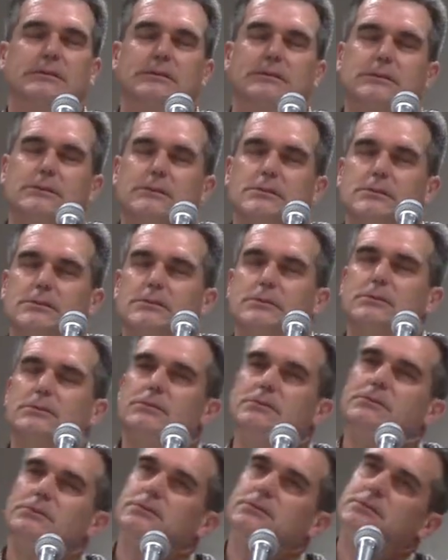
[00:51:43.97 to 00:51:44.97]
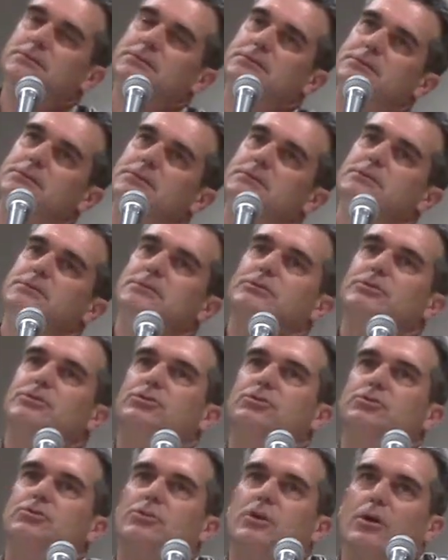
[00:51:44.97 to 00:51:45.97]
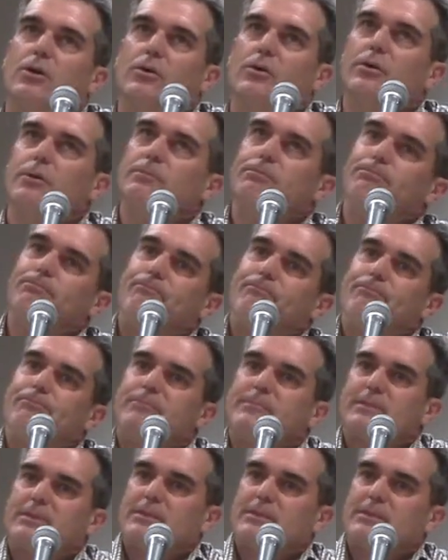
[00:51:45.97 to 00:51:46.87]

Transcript: little struggle